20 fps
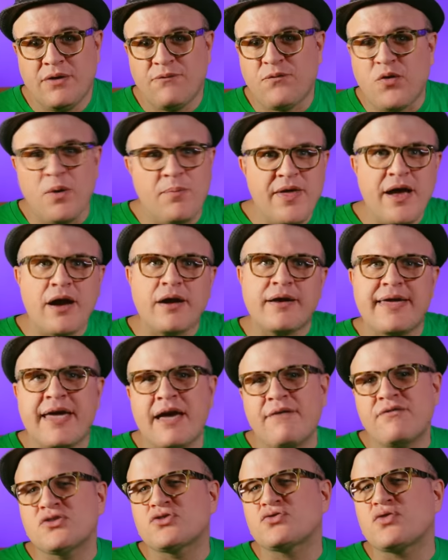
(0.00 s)
and from there
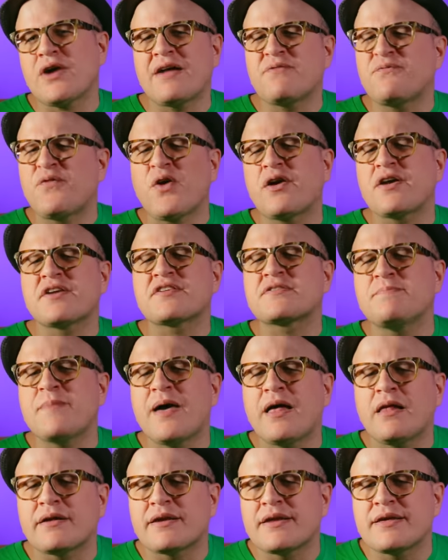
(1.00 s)
Kevin tried various
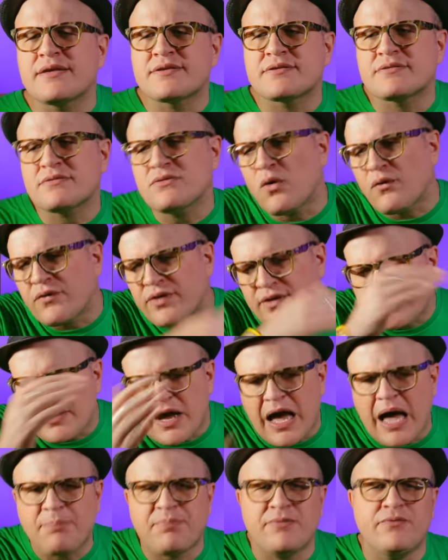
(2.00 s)
melodies over the
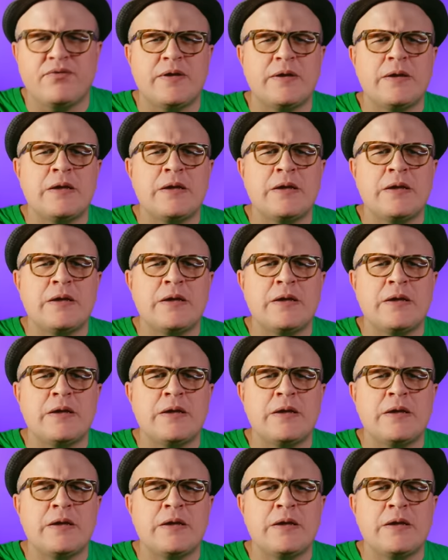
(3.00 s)
top of it.